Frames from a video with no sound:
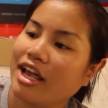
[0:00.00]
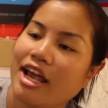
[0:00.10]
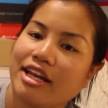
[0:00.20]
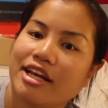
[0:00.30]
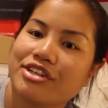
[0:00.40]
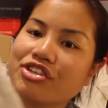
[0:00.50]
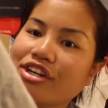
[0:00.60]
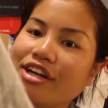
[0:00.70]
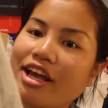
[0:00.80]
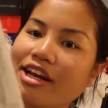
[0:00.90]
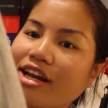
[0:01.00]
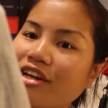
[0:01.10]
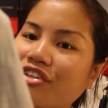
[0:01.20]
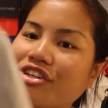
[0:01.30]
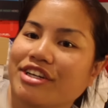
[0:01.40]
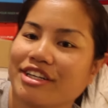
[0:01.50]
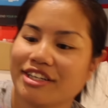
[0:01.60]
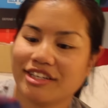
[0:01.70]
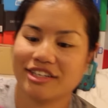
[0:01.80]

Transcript: Hey, nice shirt. Hey, nice shirt.